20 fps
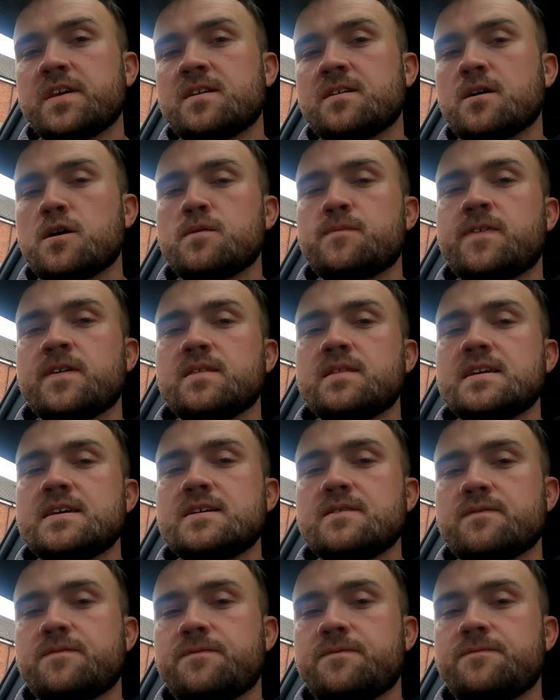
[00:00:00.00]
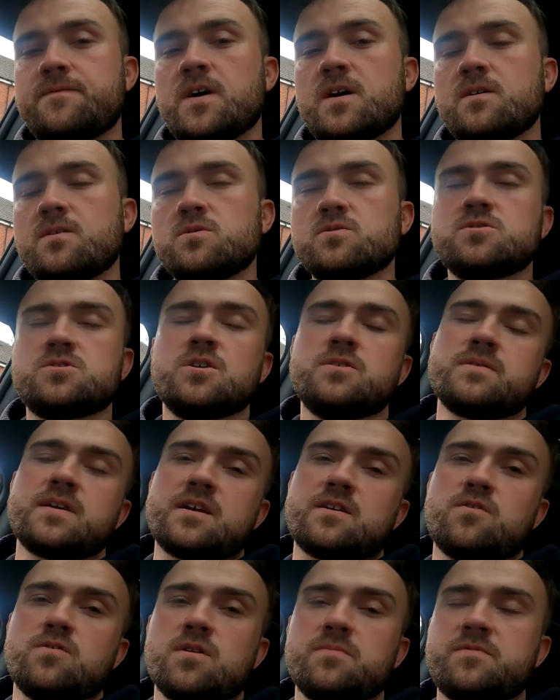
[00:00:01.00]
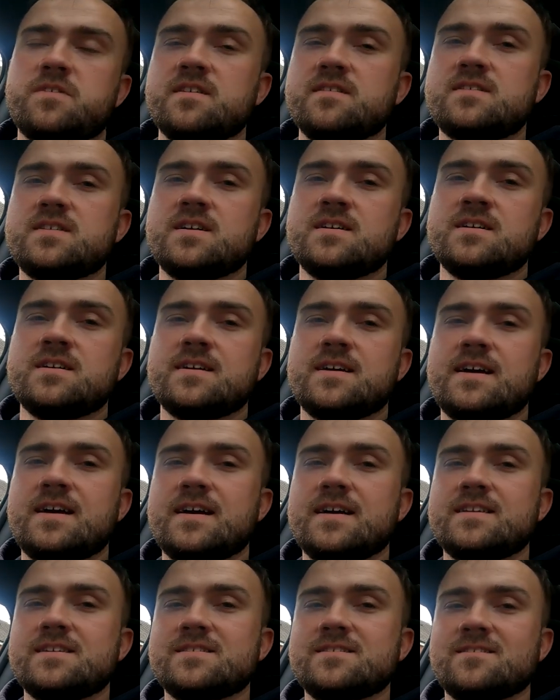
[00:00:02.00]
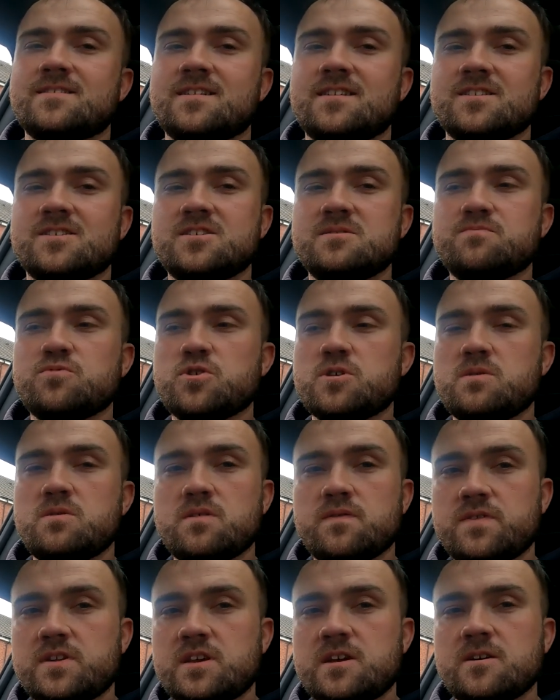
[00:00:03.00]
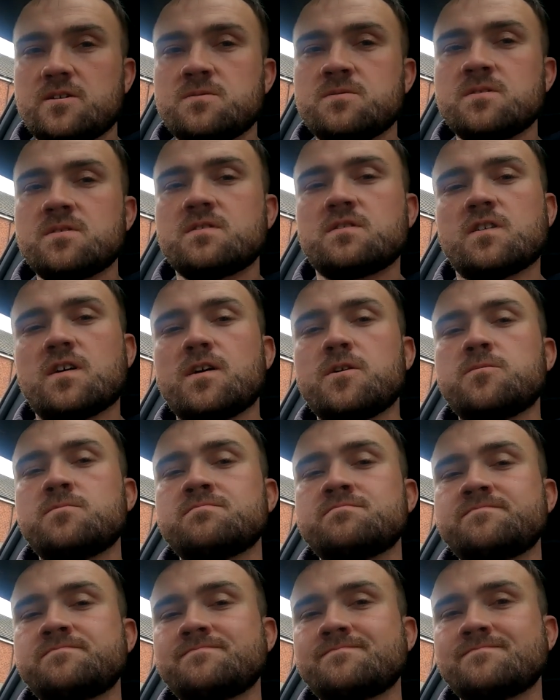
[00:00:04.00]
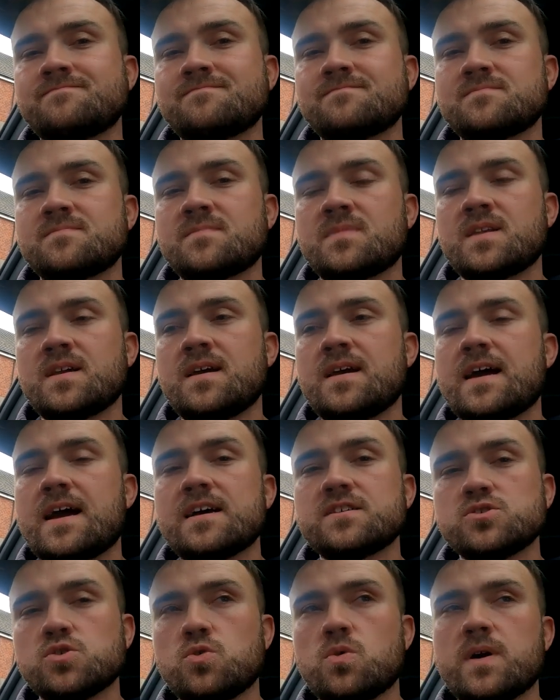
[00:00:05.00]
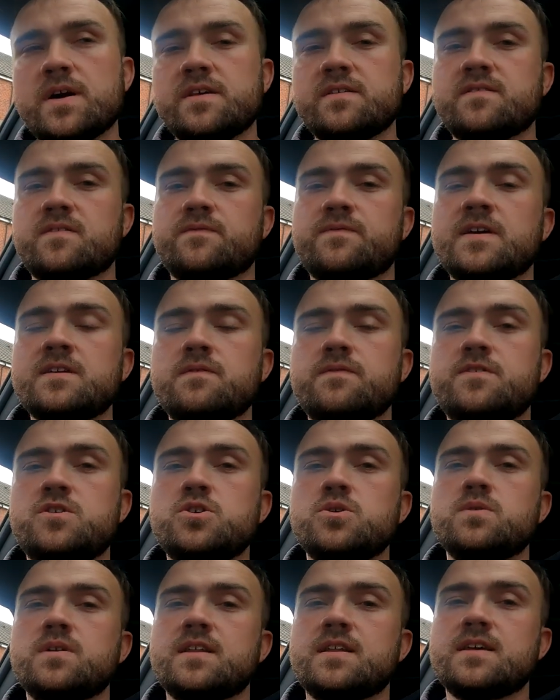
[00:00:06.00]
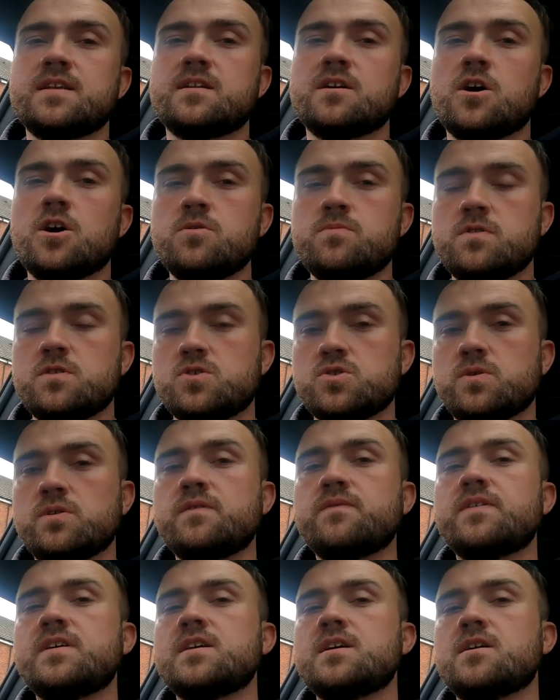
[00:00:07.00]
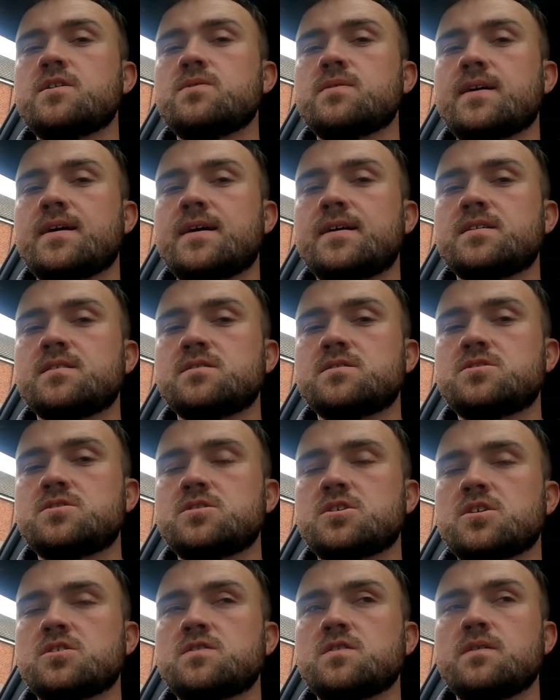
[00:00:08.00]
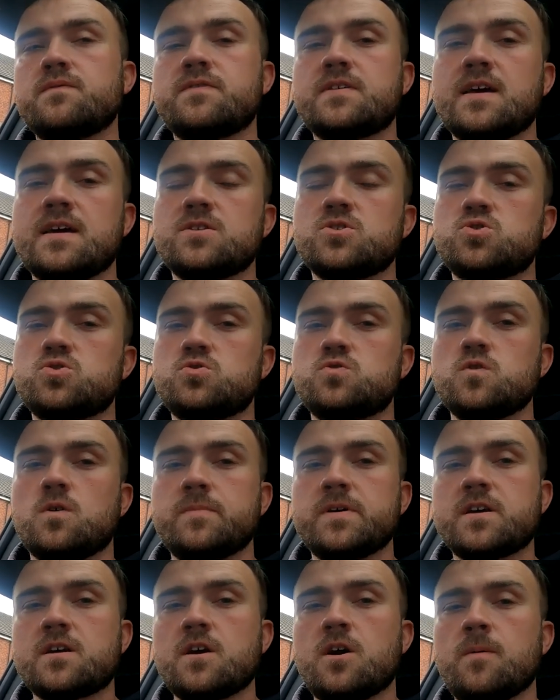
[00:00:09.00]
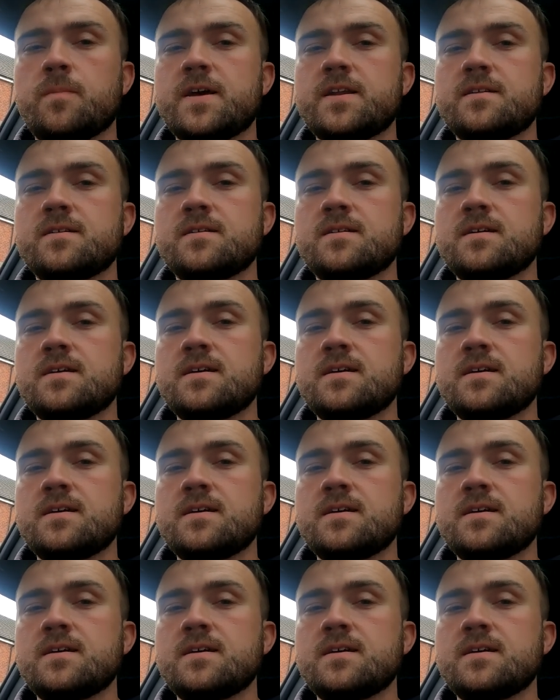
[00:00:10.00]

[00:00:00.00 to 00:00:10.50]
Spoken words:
did, and hopefully the files don't get corrupted and I can actually bring you the video. So as always, thank you for tuning in, hope you enjoy the video, and don't forget, drop me a comment,